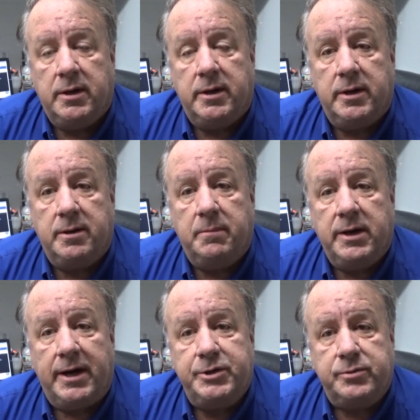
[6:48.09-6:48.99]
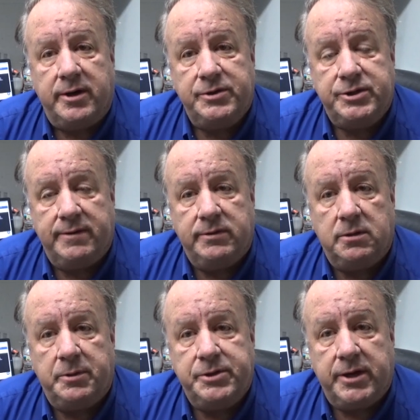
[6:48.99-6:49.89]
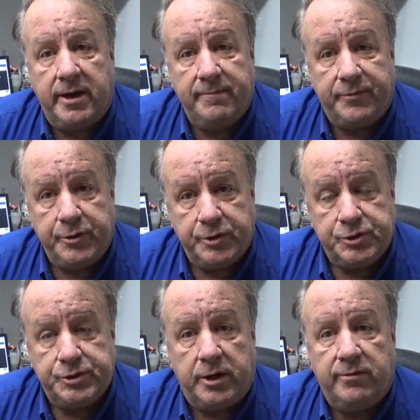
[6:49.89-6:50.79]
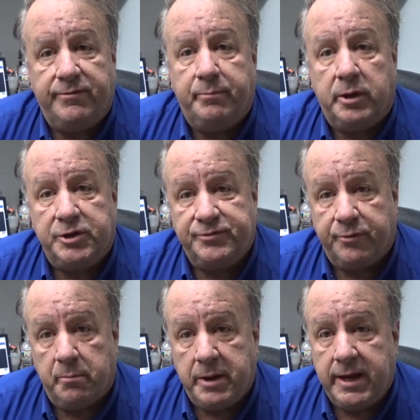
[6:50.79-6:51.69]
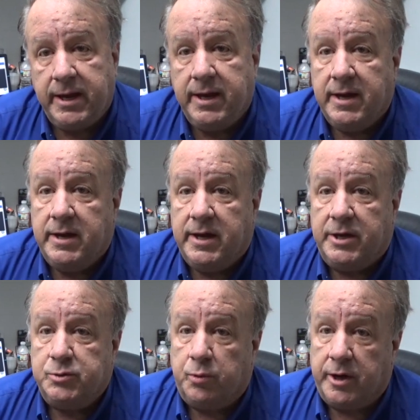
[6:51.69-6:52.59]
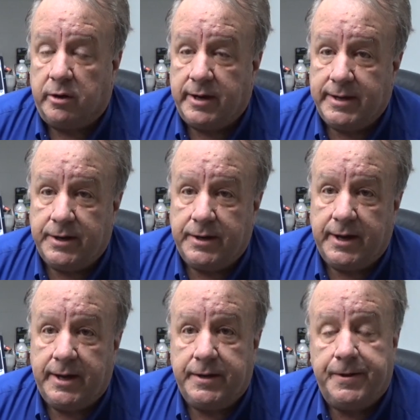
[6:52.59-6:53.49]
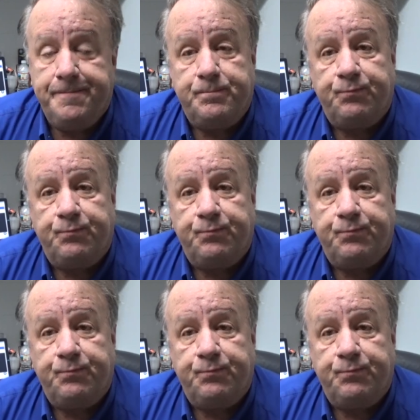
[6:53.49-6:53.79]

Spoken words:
I try and save a little bit of time for yourself, plus for me, as we are inundated.